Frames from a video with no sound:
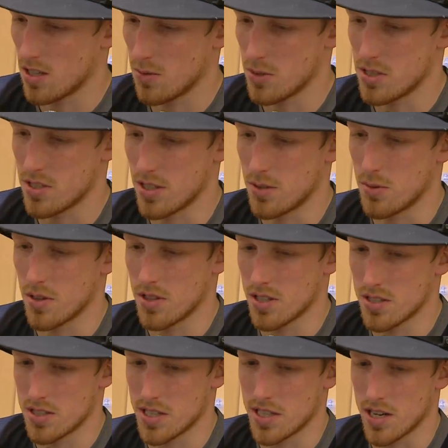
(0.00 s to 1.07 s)
We stayed with
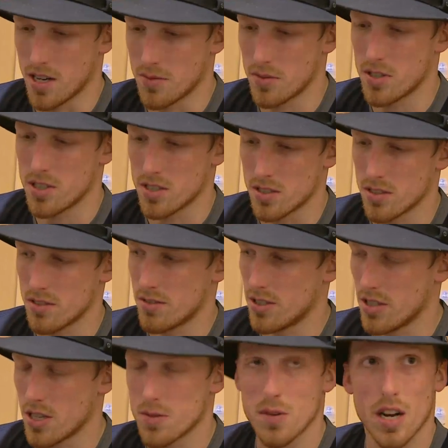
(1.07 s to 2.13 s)
it, stayed confident, and, you
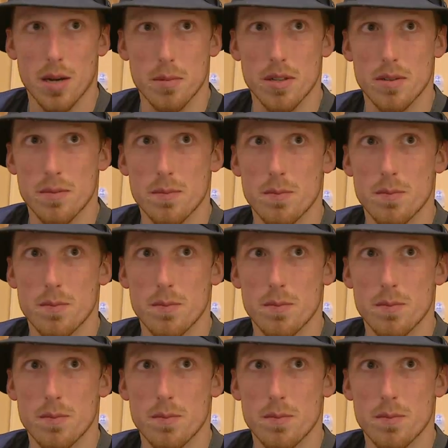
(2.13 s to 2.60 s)
know, that's what happened.